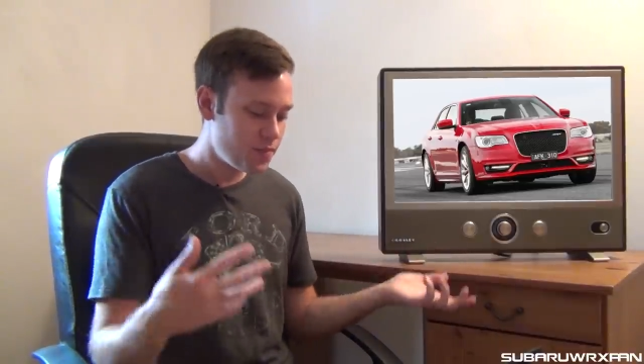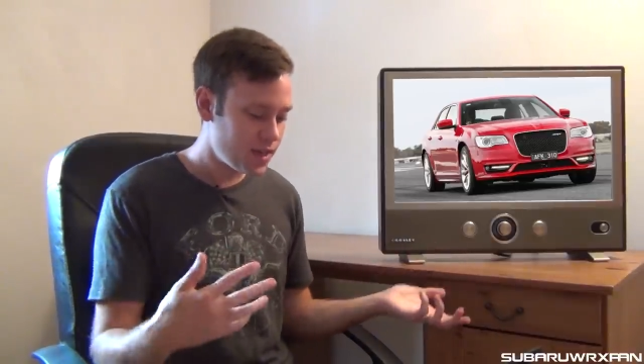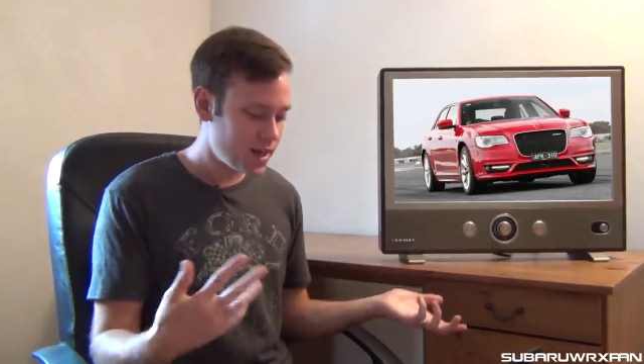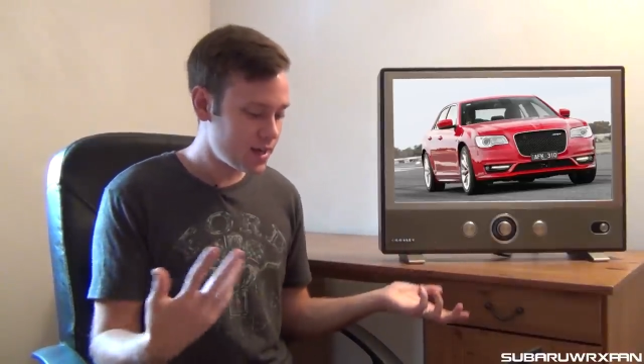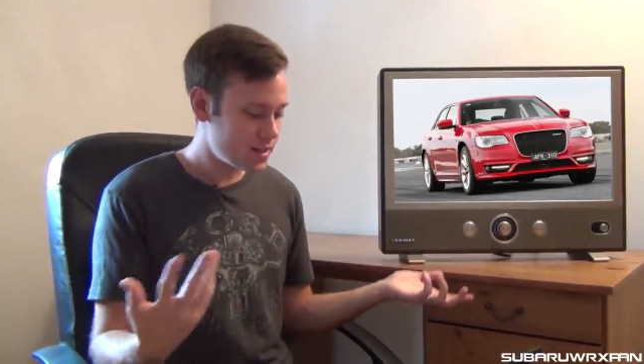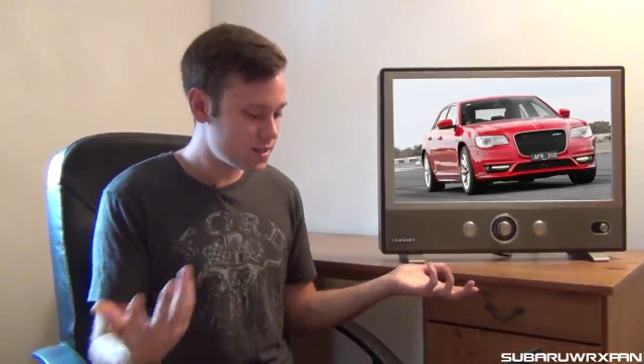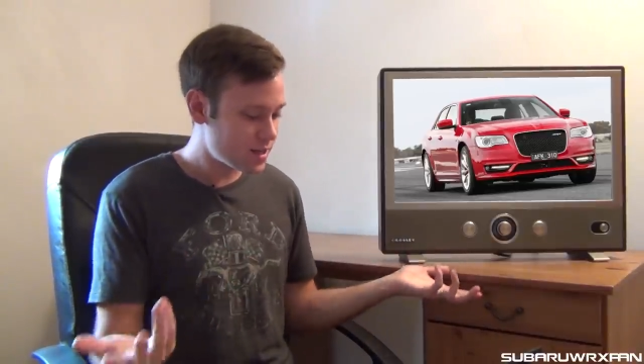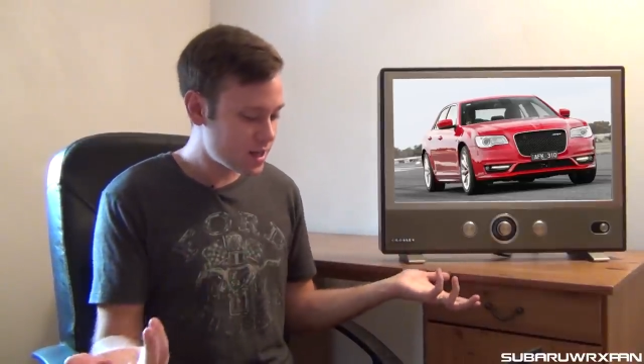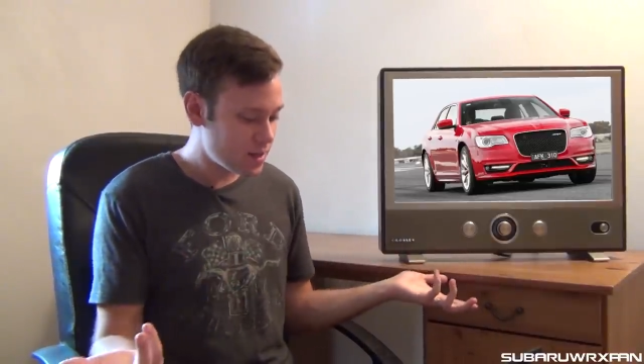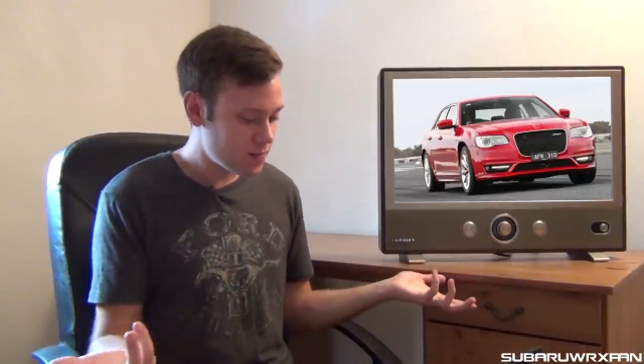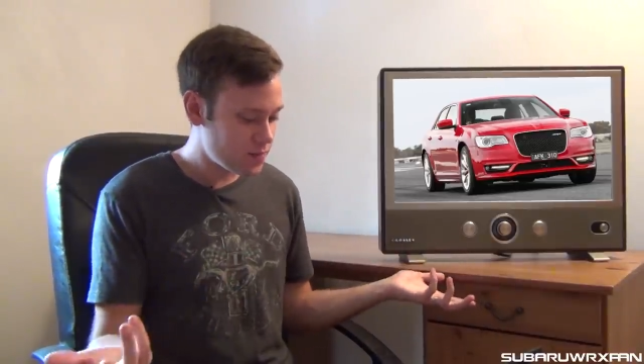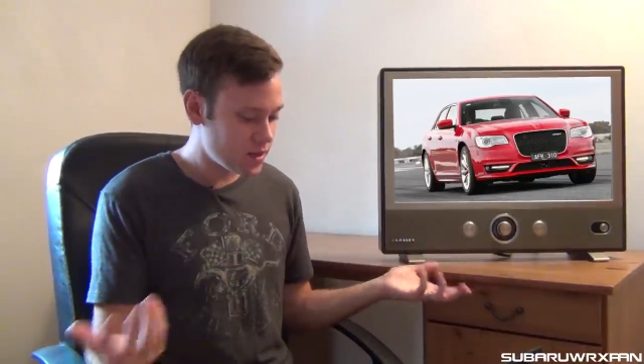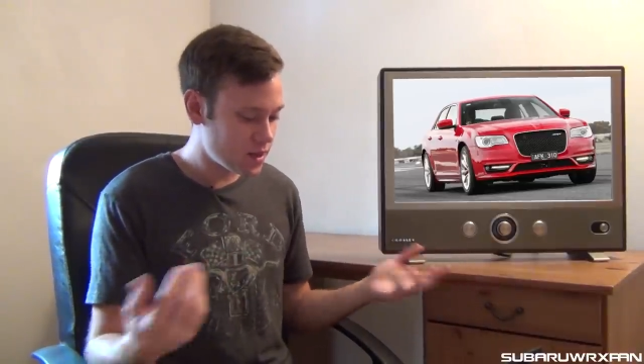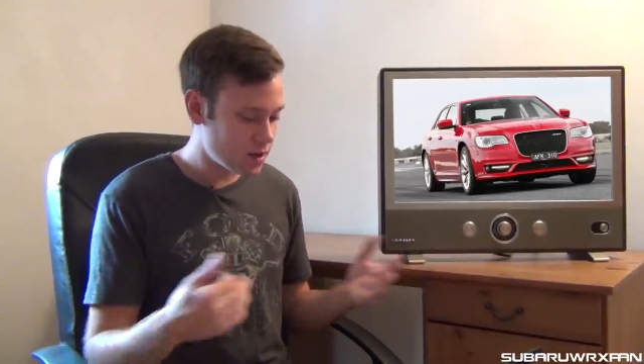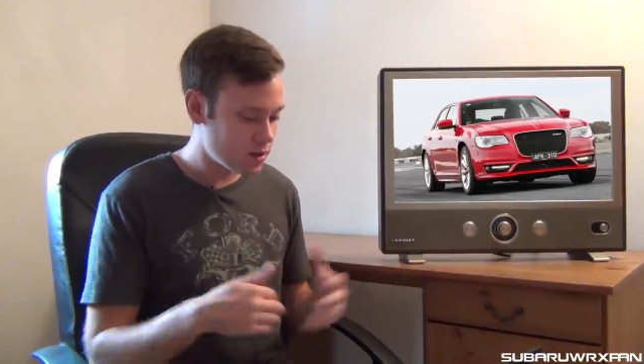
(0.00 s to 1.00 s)
and
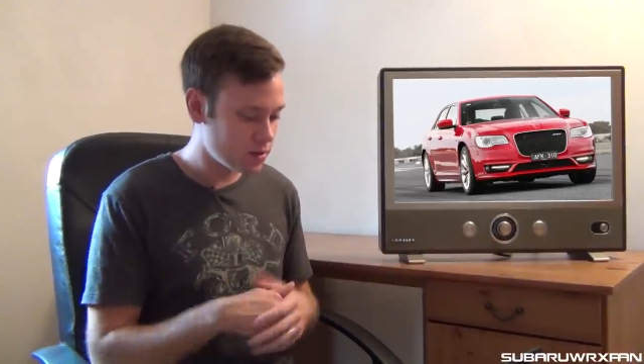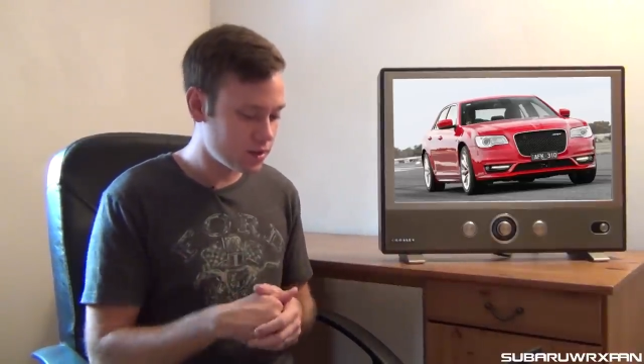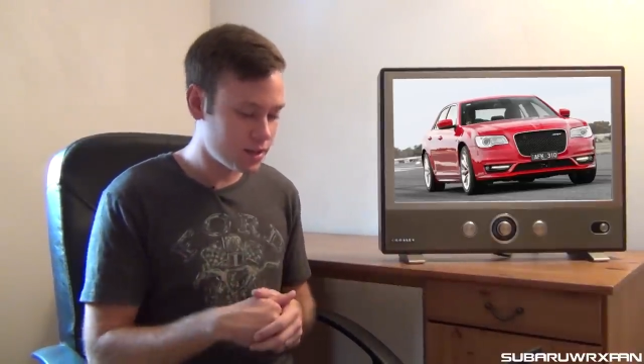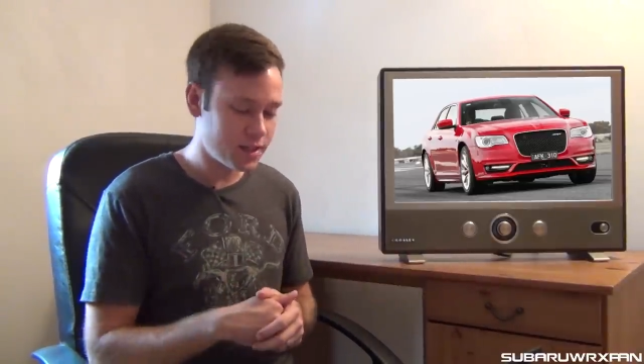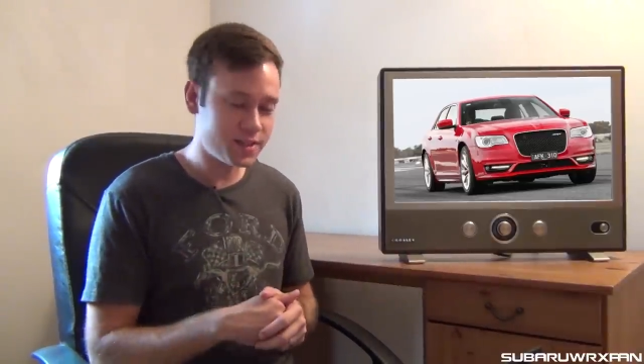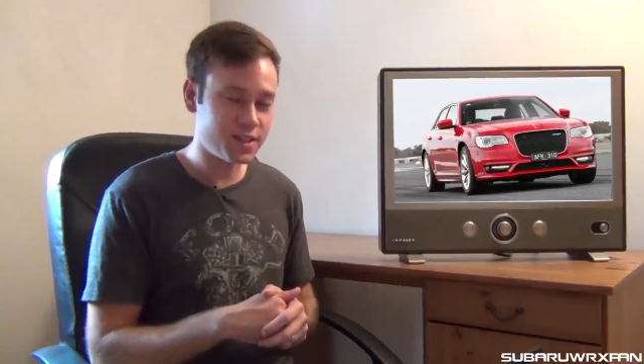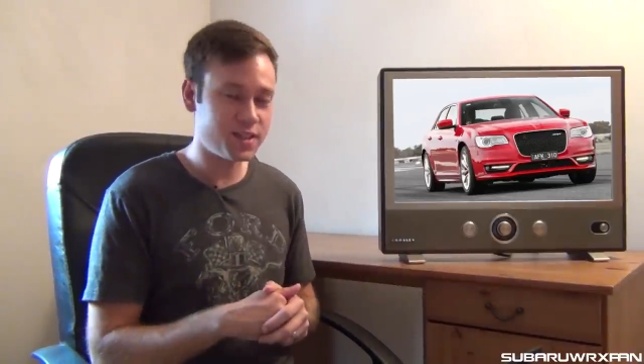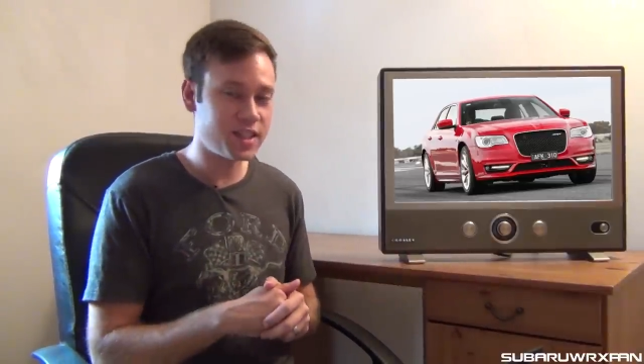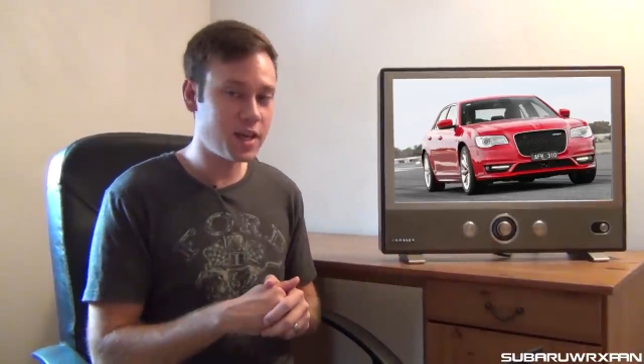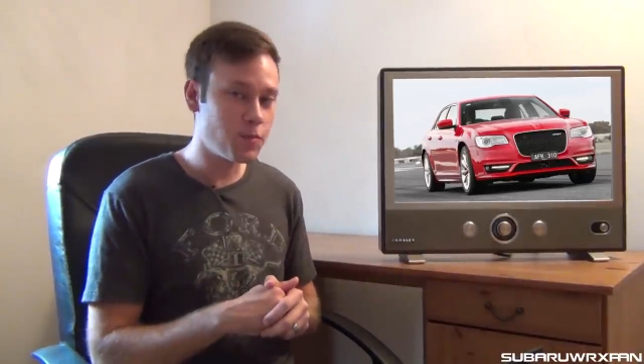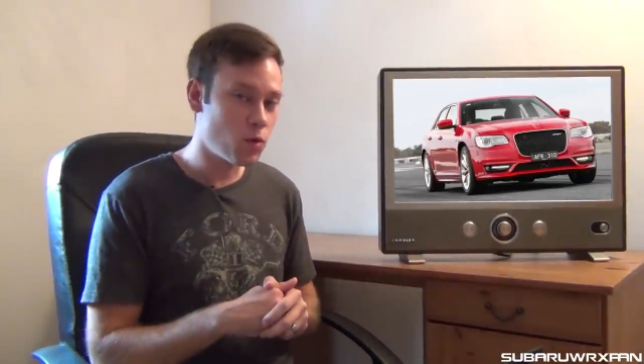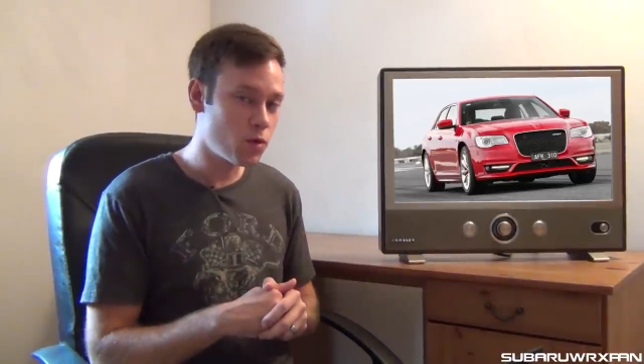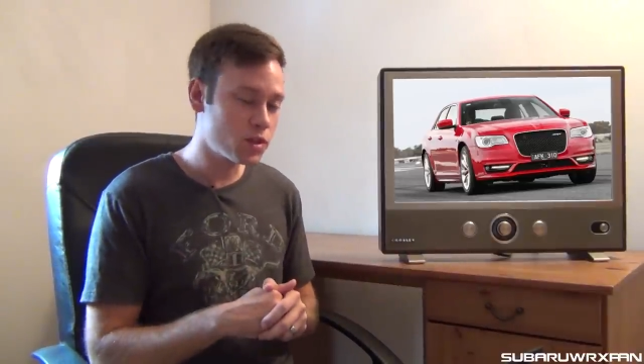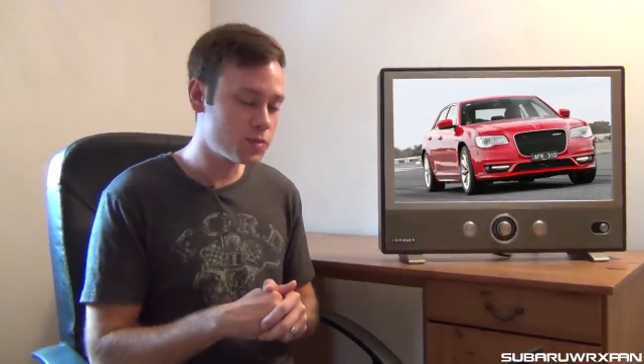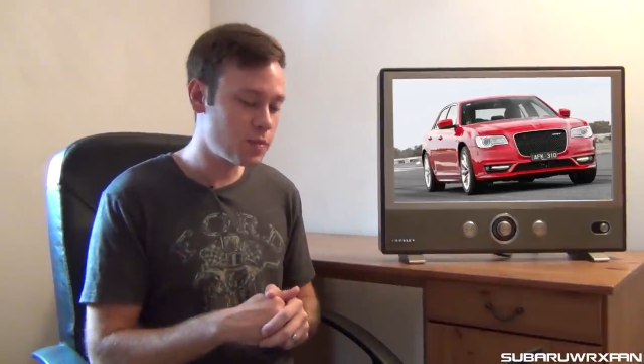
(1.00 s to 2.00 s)
um, you know it has the
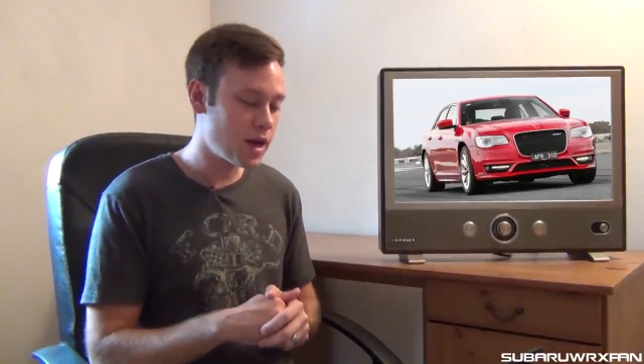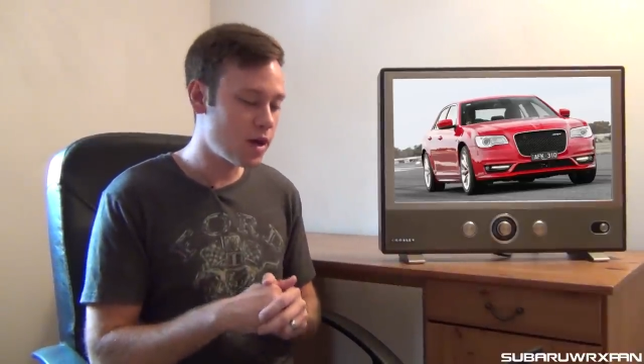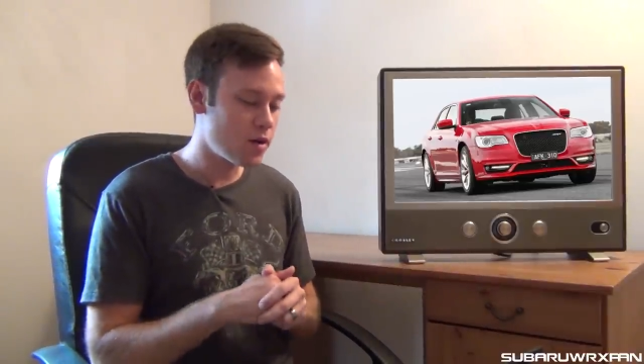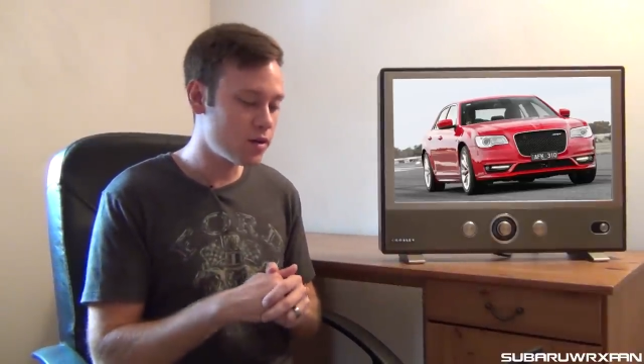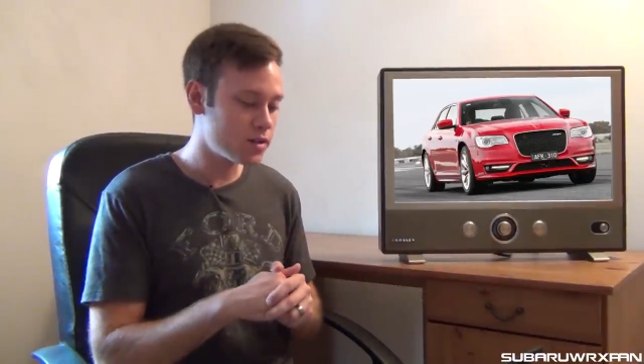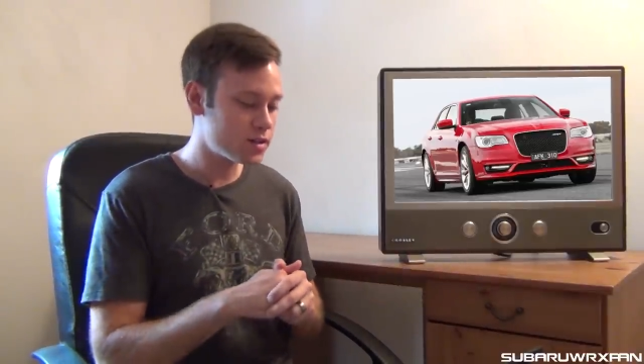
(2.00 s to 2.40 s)
same horsepower